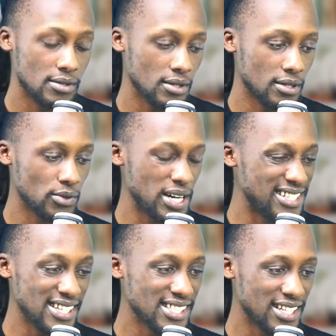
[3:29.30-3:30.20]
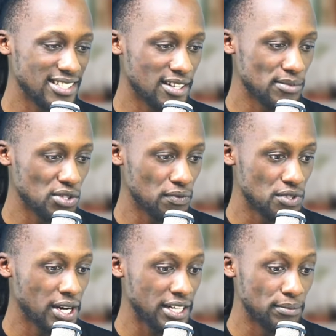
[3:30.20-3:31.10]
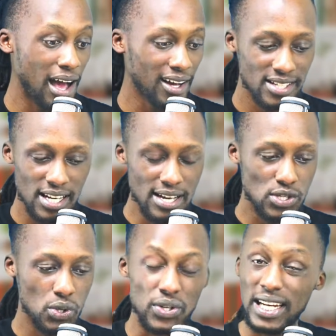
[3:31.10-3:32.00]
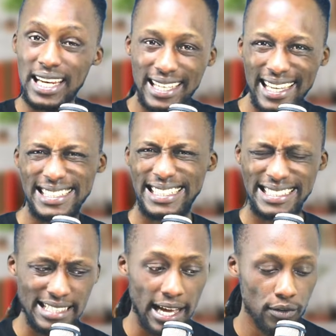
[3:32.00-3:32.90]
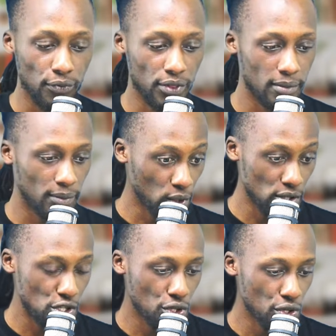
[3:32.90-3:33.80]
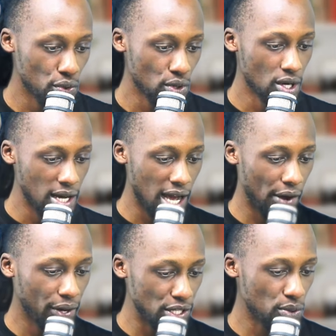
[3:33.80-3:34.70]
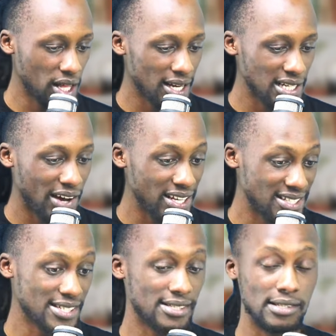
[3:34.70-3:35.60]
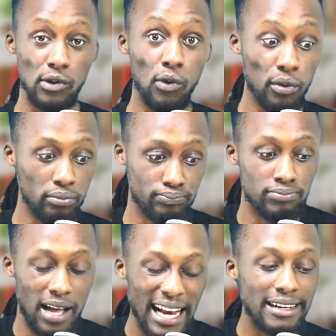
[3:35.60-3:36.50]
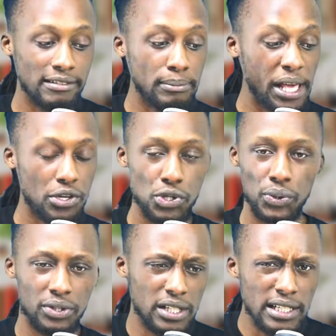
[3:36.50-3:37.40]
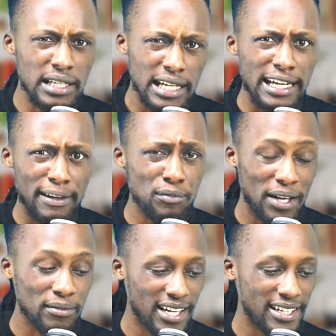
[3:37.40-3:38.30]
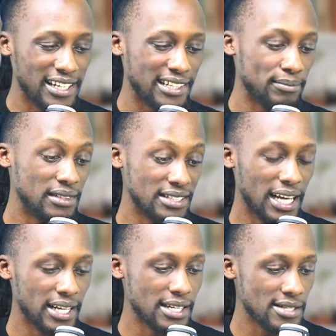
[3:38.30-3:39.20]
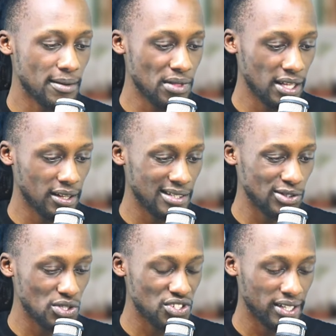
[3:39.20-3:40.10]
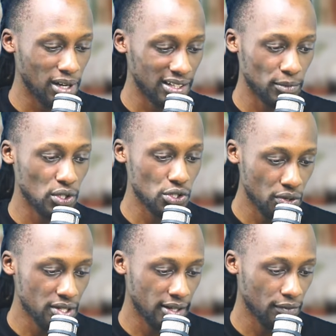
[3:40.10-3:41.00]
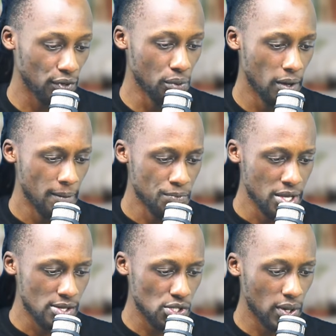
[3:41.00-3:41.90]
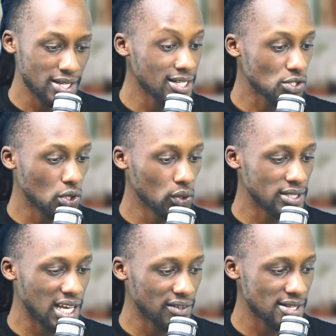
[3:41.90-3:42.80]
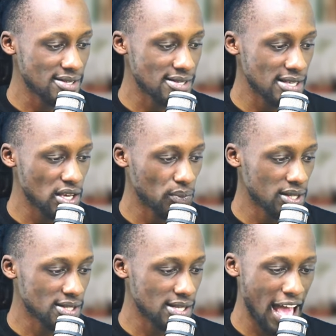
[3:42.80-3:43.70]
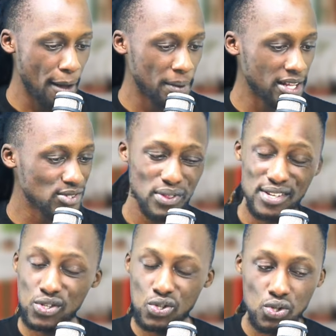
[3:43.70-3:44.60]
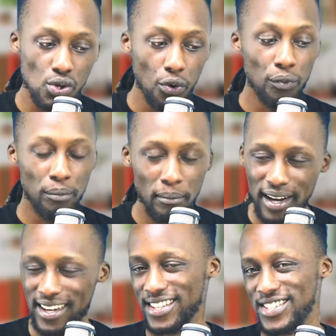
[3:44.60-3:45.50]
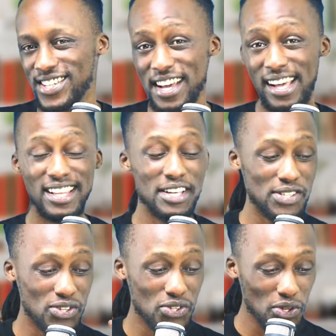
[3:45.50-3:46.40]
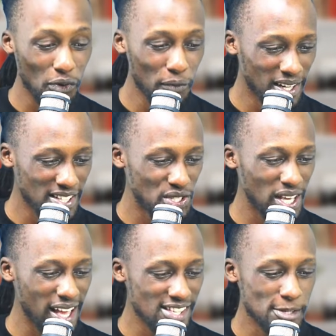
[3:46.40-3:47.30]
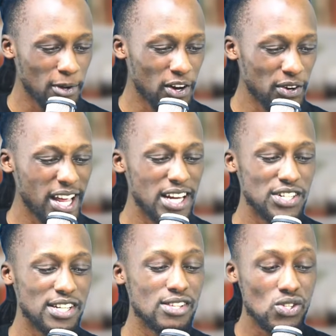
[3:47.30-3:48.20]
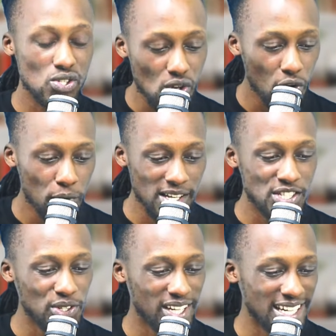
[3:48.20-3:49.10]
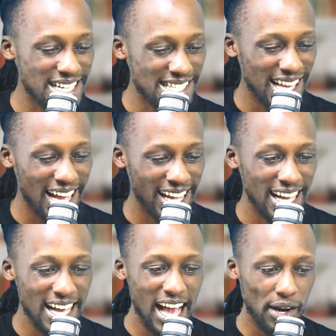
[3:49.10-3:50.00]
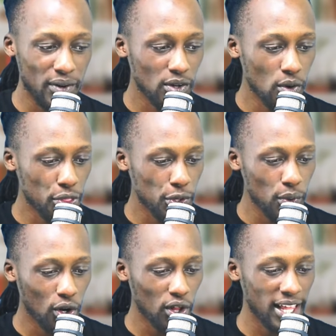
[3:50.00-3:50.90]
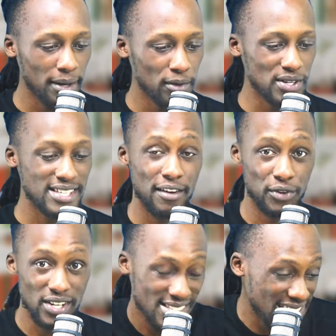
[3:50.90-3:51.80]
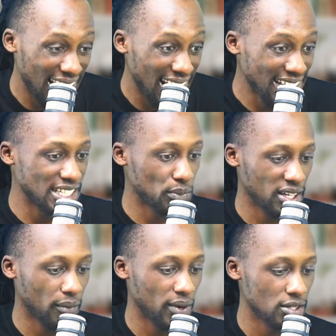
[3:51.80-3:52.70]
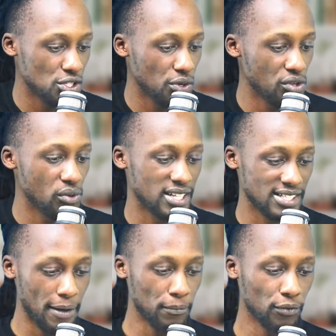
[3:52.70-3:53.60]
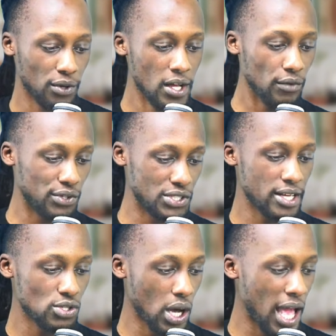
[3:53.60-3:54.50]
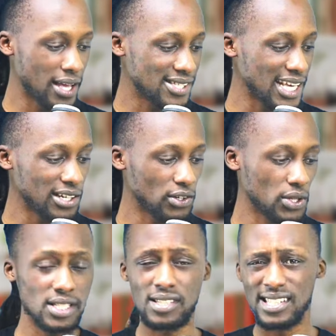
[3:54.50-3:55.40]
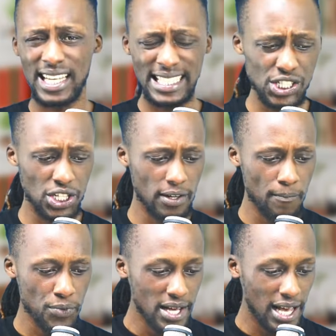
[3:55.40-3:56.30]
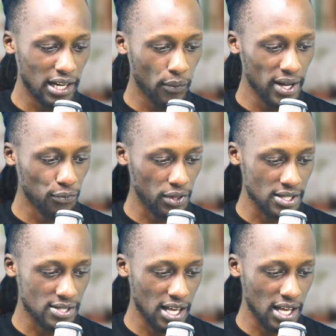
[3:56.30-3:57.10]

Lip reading: registered in terms of trademarked. So you really can't design for them. I'm going to show you how I do that. How I just go and make sure I'm designing something that's not trademarked. I'm going to show you in a few. So I just go down and see what's happening. So there's so much inspiration, so much you can design. I don't want to go through all that because I've already selected what I want to show you an example for today. So I settled on that t-shirt, and I went for this. I